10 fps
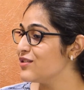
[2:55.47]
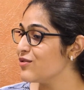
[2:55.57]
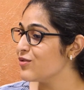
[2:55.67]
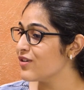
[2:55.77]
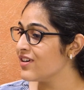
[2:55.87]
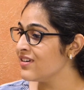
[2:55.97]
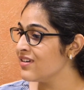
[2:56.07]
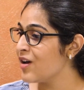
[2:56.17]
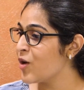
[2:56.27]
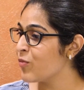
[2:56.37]
So you
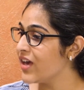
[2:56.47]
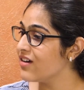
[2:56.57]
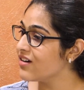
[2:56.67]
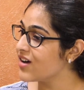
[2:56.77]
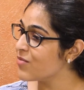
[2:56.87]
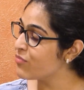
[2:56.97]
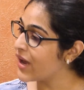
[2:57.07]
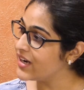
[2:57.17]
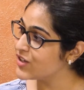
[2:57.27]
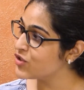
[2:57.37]
can make a
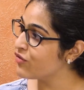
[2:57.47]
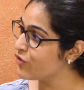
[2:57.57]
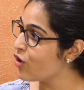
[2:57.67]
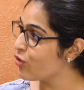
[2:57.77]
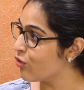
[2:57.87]
compilation of your